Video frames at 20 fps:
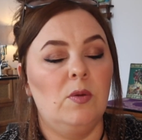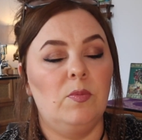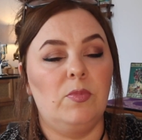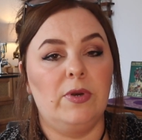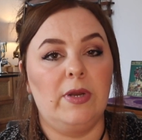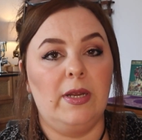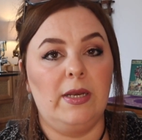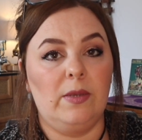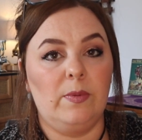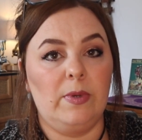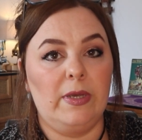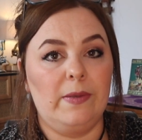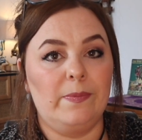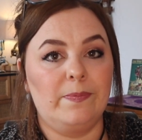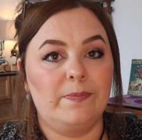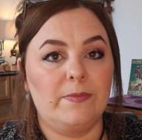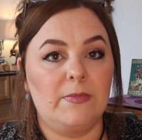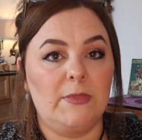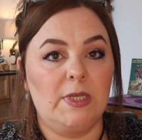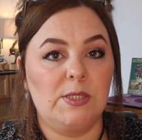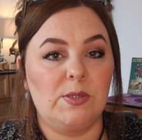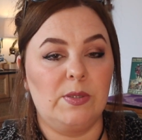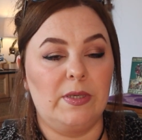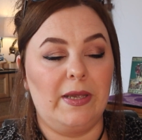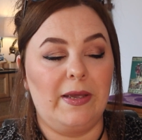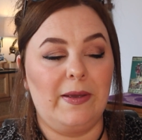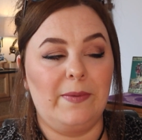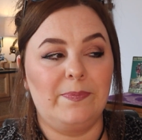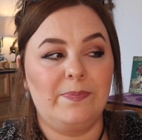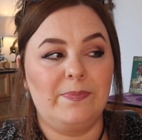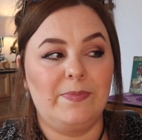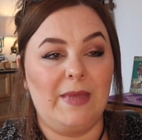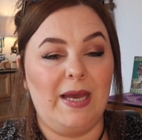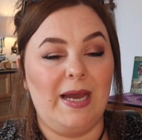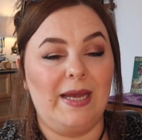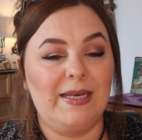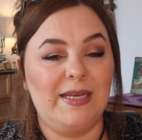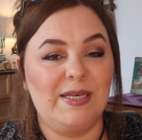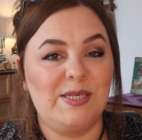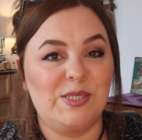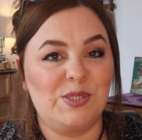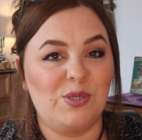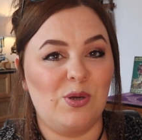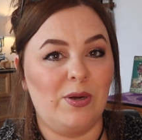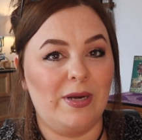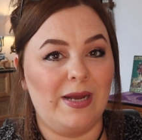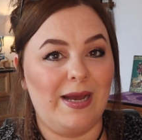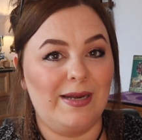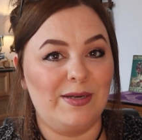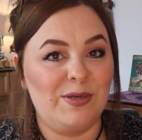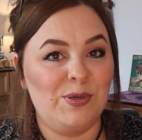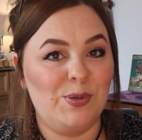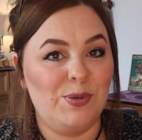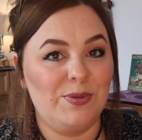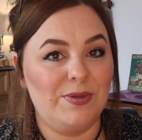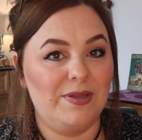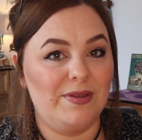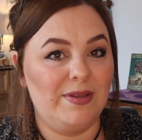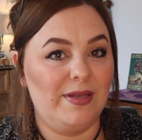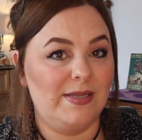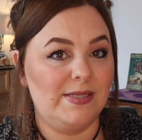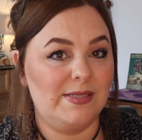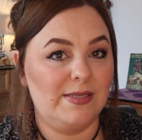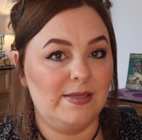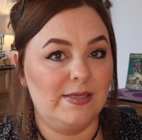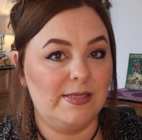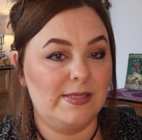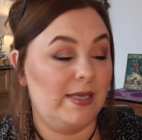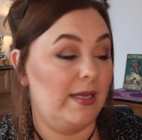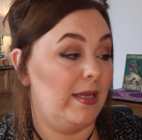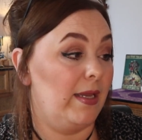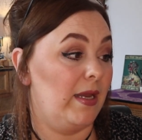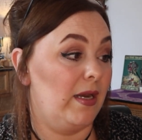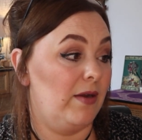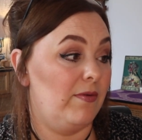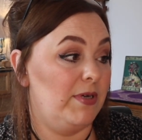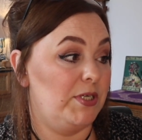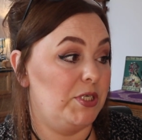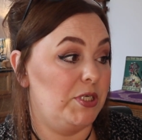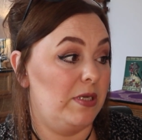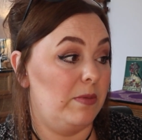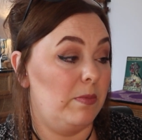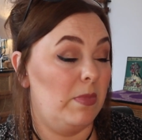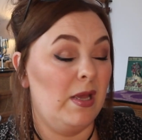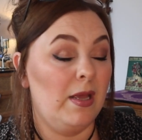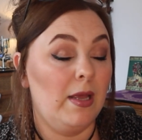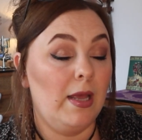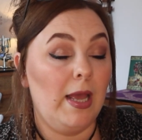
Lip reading: But anyway, so yeah. I need to start adding other things to the skincare regime.